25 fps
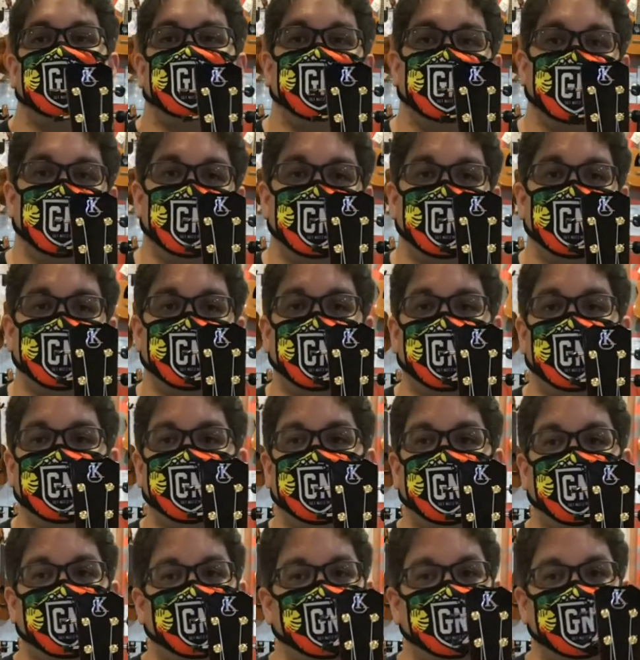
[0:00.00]
logo,
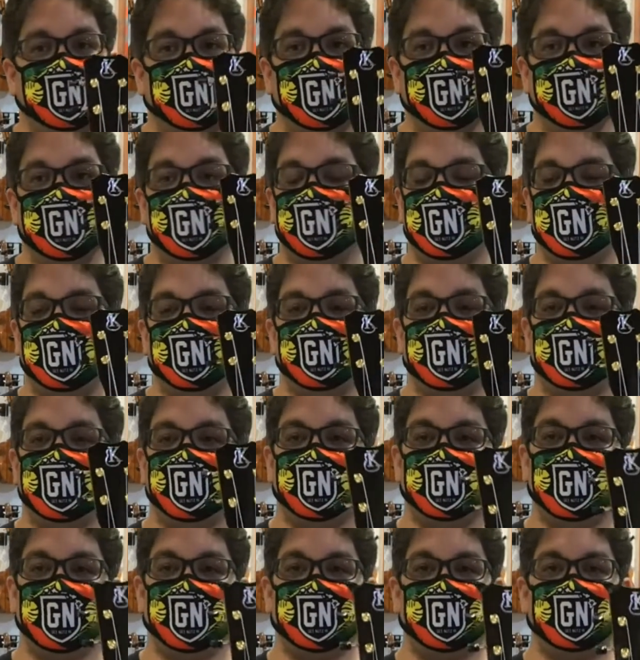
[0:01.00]
pop out. It's
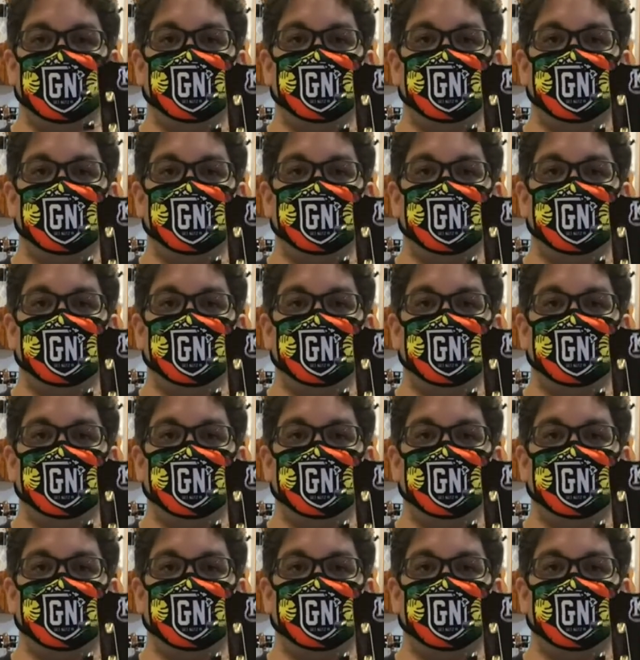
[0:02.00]
just